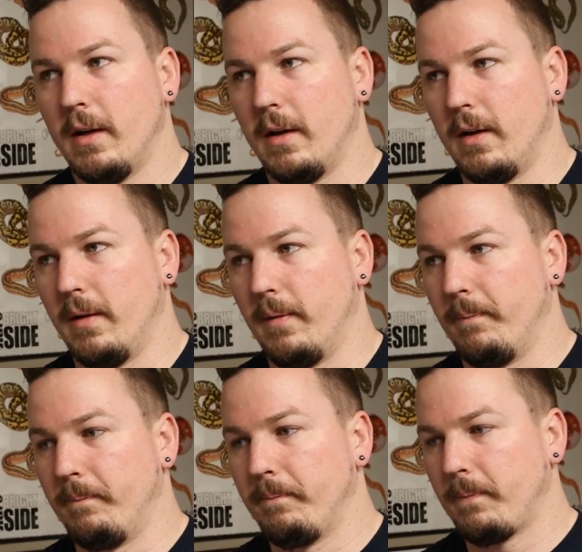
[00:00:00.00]

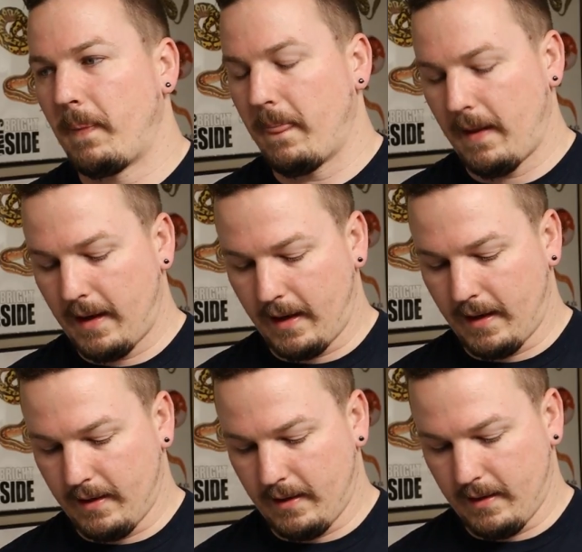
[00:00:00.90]
Um,
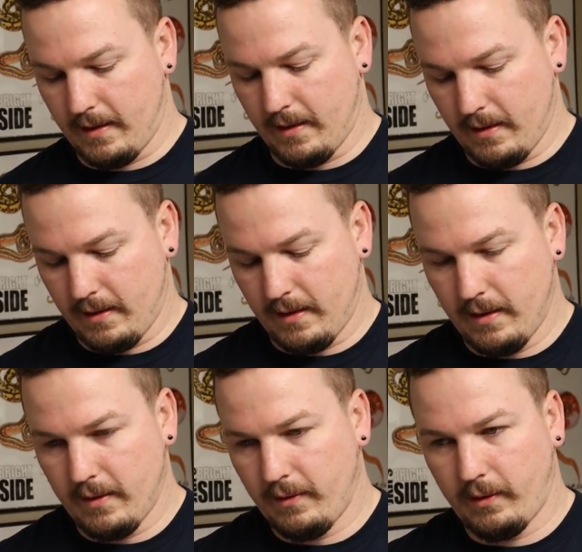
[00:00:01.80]
and uh,
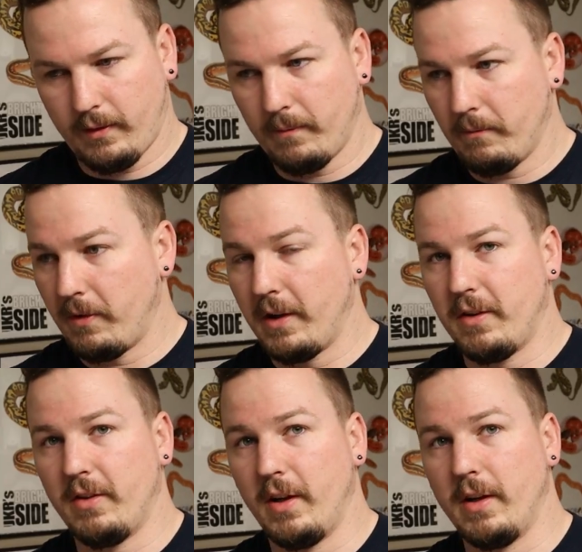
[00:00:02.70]
it was very
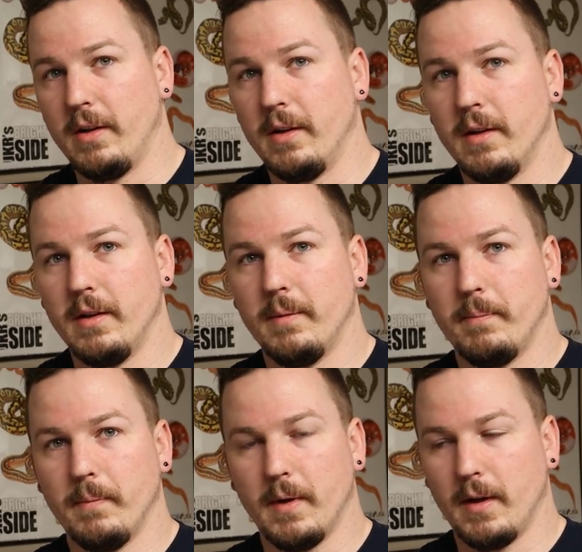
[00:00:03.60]
sudden.
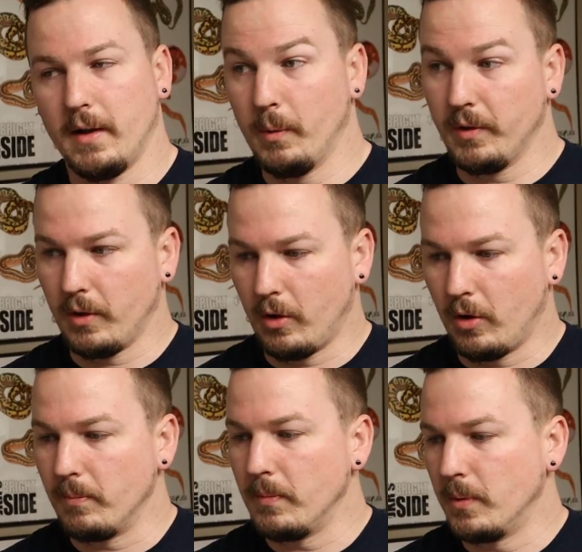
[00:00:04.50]
Uh, he was at
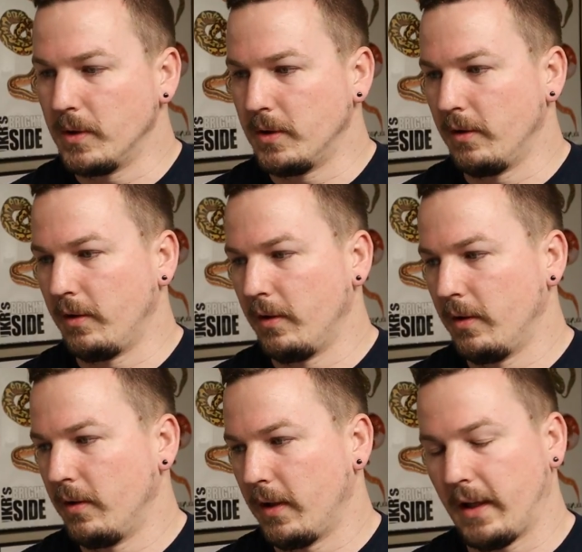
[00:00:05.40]
home, which is,
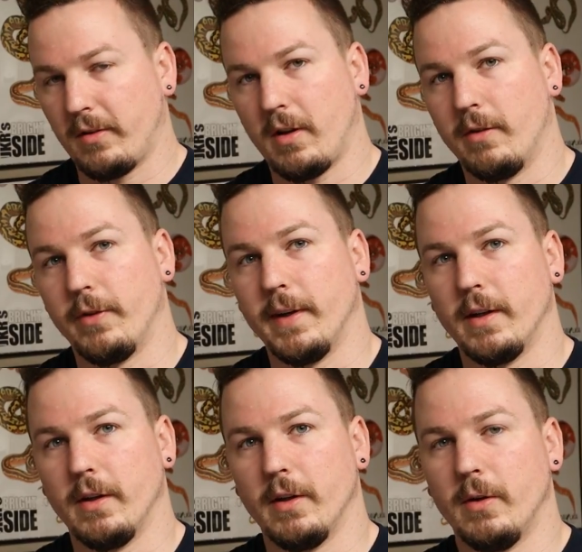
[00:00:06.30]
I guess,
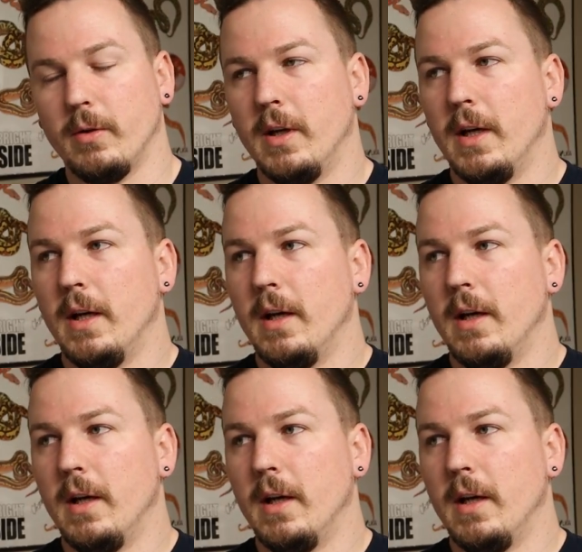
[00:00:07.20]
comforting to know,